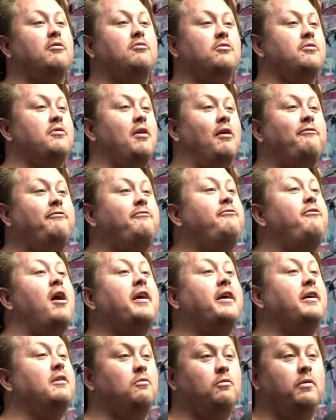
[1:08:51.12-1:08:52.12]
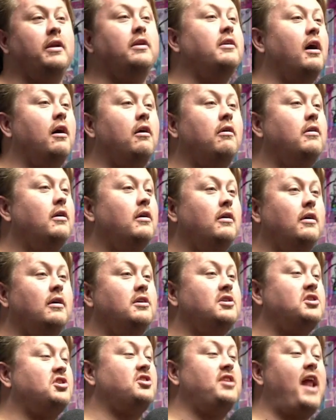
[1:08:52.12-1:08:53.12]
through the fucking window,
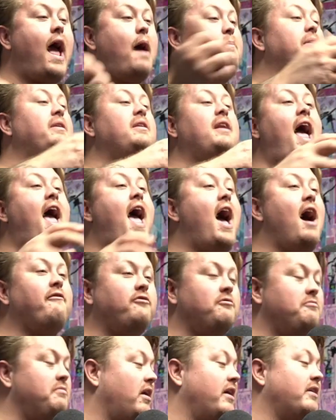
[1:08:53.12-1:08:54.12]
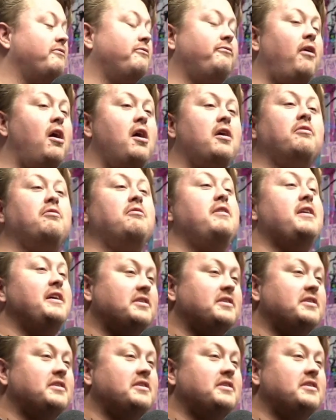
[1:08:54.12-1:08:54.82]
snap it in half, and be like, fuck this,